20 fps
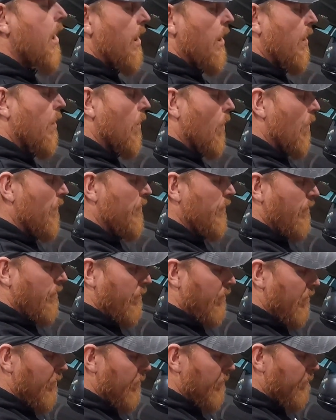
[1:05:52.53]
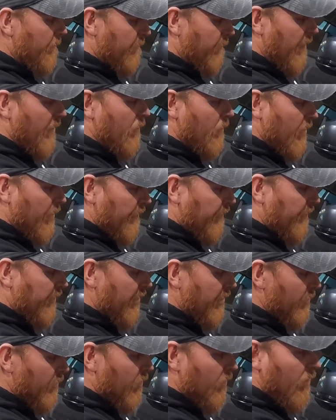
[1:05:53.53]
and cause it to fail a
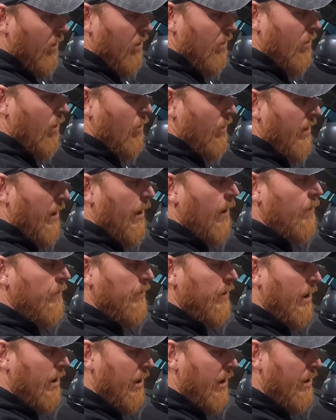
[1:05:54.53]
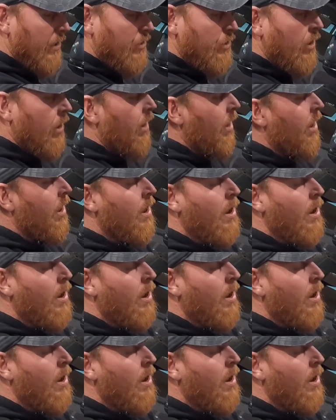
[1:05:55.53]
seal along the outside edge.